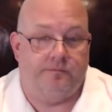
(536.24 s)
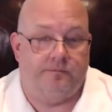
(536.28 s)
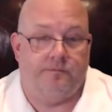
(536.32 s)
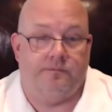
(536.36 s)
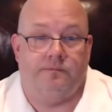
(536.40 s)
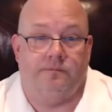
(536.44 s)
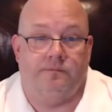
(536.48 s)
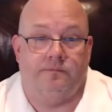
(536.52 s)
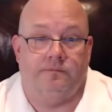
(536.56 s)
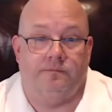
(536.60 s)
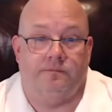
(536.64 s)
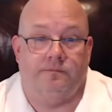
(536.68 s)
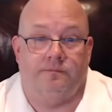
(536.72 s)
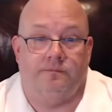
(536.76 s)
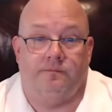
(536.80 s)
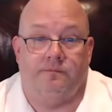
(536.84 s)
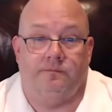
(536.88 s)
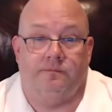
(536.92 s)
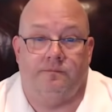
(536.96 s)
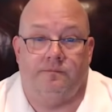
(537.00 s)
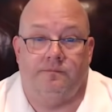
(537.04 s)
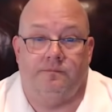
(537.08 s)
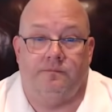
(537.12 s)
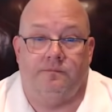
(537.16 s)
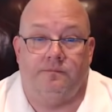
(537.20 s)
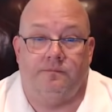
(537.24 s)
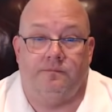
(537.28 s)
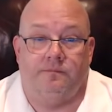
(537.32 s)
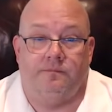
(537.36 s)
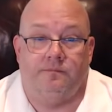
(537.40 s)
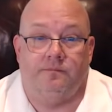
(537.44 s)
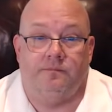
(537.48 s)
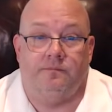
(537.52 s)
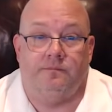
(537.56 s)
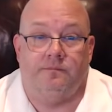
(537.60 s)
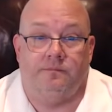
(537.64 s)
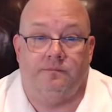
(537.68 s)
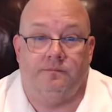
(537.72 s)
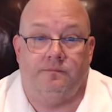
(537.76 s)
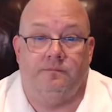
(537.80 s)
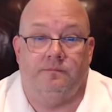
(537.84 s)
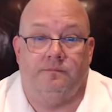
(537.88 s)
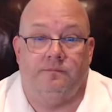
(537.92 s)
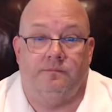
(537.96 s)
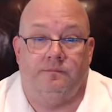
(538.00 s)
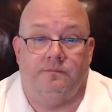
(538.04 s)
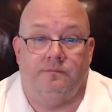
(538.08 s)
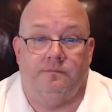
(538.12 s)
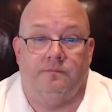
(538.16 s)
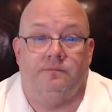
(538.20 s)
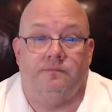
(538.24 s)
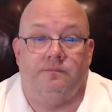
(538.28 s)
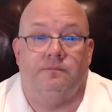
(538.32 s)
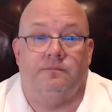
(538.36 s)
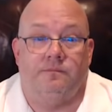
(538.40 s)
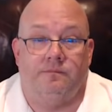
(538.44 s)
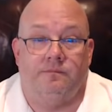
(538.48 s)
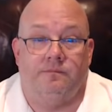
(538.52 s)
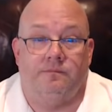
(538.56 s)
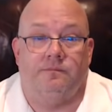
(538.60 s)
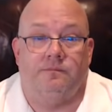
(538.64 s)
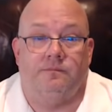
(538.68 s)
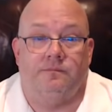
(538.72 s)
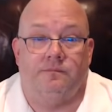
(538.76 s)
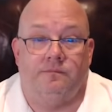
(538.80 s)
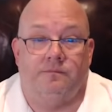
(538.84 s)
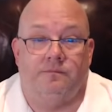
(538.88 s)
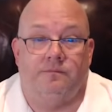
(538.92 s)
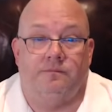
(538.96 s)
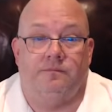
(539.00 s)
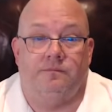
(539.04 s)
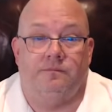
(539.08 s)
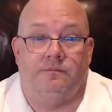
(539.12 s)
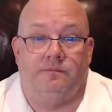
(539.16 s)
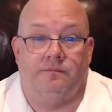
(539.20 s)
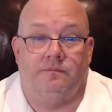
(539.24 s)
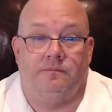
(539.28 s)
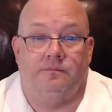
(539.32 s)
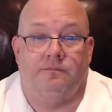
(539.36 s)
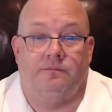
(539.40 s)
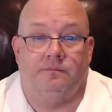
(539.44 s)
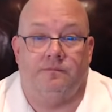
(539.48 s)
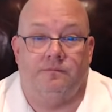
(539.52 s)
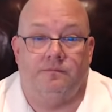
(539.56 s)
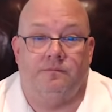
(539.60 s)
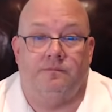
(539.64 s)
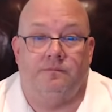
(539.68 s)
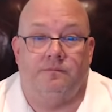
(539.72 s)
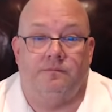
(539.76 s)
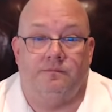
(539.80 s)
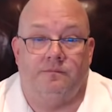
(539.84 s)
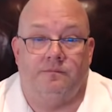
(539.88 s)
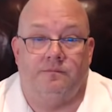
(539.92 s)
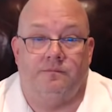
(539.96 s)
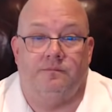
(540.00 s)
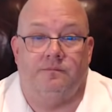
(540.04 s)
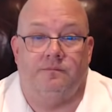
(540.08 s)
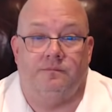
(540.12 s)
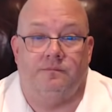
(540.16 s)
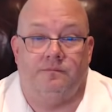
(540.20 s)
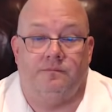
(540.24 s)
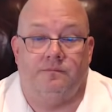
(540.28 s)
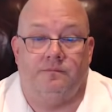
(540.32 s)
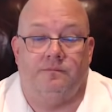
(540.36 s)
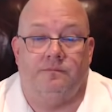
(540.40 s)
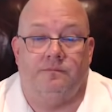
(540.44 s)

No words are spoken by the person on screen.